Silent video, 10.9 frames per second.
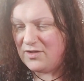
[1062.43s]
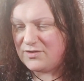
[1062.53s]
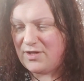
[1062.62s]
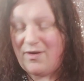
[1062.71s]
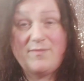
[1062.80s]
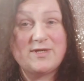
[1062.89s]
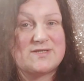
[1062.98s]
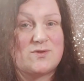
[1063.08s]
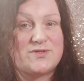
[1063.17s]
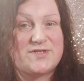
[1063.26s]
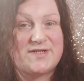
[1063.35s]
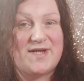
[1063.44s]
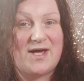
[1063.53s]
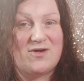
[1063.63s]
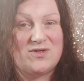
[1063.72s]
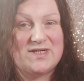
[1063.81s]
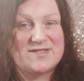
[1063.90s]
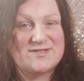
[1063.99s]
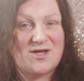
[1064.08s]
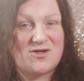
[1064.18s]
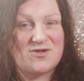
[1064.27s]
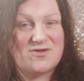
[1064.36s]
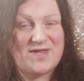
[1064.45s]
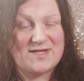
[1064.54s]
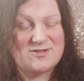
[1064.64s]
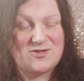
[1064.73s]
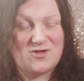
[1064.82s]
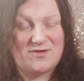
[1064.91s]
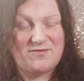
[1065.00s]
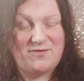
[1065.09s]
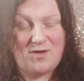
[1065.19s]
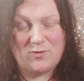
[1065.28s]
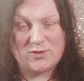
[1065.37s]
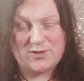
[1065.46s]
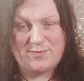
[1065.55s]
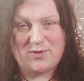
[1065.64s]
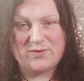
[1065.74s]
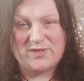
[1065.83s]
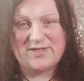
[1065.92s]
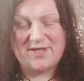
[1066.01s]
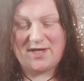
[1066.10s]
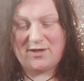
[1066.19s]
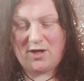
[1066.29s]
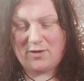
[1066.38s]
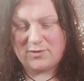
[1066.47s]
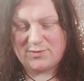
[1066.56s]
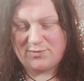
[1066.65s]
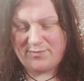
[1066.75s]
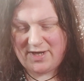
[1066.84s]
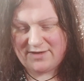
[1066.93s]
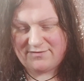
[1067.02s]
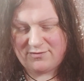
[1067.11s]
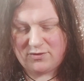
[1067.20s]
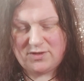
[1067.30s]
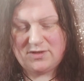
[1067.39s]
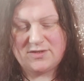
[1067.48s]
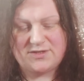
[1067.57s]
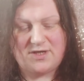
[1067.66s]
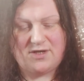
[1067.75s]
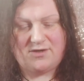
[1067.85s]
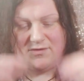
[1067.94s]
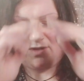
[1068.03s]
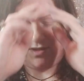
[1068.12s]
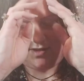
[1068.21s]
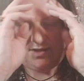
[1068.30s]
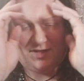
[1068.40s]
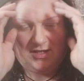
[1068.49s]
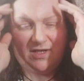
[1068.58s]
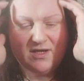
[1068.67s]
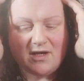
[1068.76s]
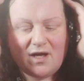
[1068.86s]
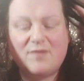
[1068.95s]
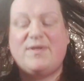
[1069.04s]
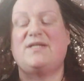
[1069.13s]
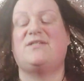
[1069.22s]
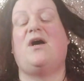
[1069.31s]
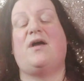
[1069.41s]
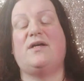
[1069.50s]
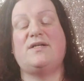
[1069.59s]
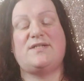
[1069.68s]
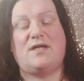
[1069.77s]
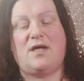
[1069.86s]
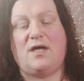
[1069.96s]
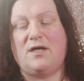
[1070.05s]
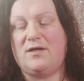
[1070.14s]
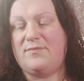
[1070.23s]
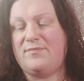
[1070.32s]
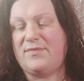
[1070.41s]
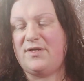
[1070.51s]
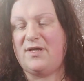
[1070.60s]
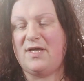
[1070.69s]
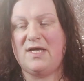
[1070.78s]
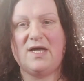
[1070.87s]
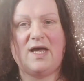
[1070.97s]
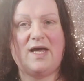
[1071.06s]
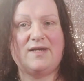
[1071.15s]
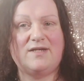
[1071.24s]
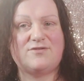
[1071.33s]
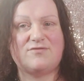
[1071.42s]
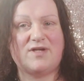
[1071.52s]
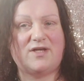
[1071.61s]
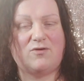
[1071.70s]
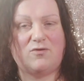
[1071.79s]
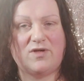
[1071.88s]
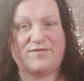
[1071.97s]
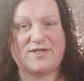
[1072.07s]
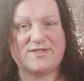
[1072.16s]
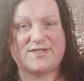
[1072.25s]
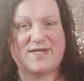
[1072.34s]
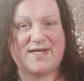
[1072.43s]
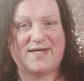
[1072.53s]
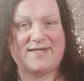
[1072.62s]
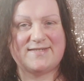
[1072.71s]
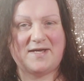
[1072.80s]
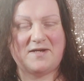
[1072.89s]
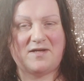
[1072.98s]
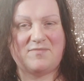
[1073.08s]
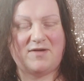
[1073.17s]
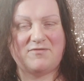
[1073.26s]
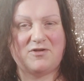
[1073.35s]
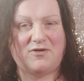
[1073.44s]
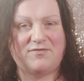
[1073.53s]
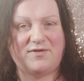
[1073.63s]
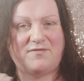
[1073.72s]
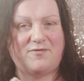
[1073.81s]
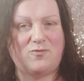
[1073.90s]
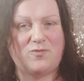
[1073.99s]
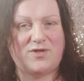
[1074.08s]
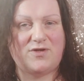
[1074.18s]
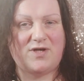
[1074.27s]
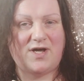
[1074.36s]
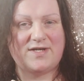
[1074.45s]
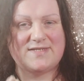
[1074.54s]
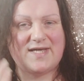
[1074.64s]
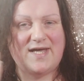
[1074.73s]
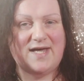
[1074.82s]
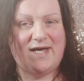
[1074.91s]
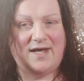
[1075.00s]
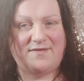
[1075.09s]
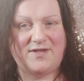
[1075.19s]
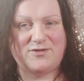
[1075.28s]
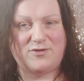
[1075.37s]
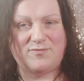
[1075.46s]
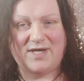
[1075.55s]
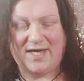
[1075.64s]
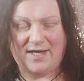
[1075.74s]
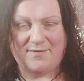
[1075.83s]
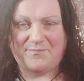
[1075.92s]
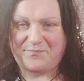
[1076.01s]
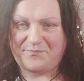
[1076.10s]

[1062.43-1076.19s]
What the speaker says: So I'm exhausted now. So that took far more spoons than I was prepared for. So a bit tired, and literally all I've done today is get up, have a coffee, film with you guys, and then do my hair.